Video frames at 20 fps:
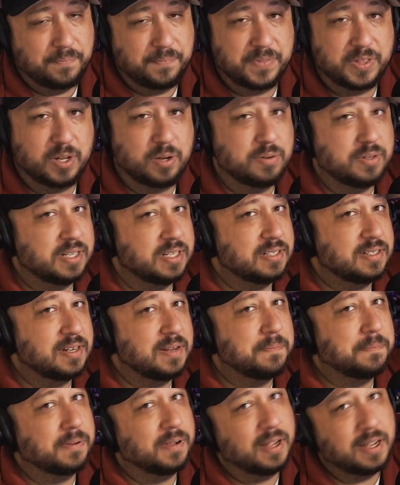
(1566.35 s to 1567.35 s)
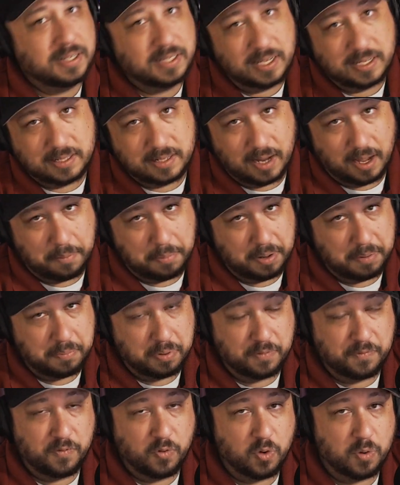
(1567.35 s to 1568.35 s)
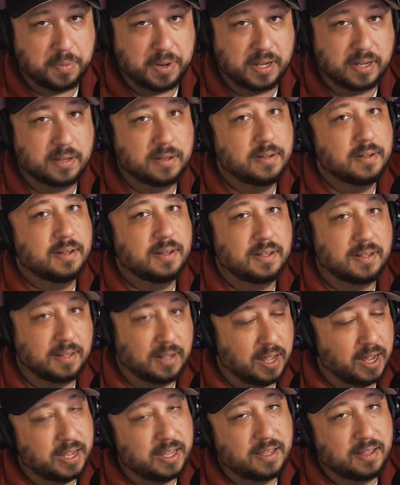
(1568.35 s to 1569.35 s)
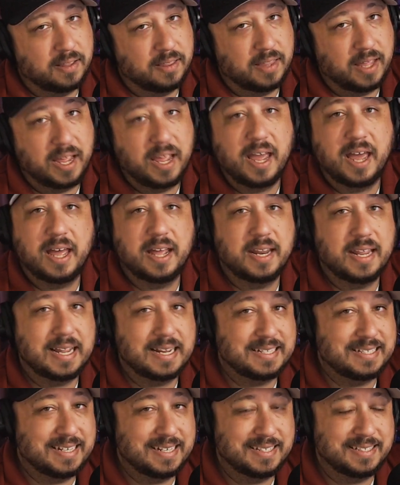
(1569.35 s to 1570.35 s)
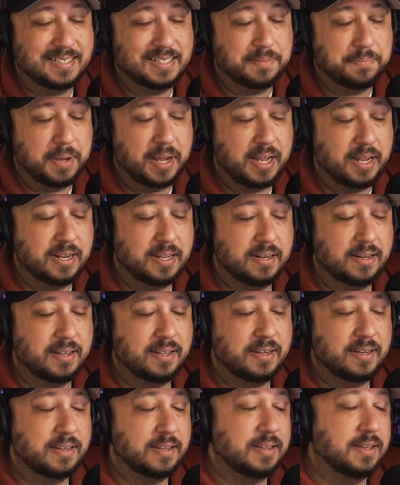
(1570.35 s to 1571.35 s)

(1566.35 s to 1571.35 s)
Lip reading: No, Disney Plus has not been performing like they had anticipated it